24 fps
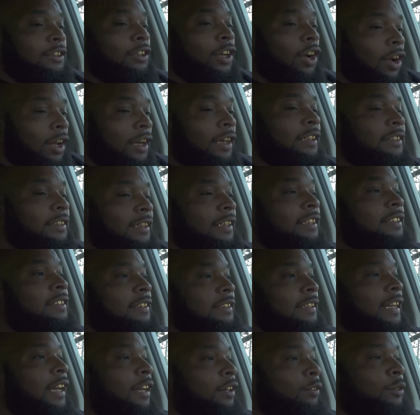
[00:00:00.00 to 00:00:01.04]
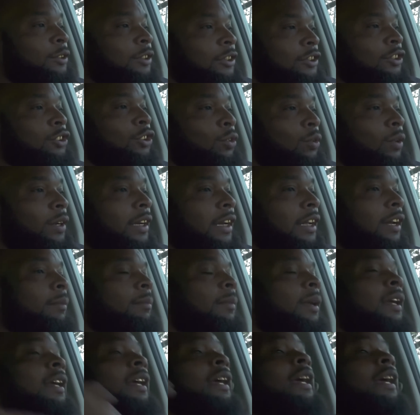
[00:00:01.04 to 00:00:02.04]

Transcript: toilets in the sink, which is two of them,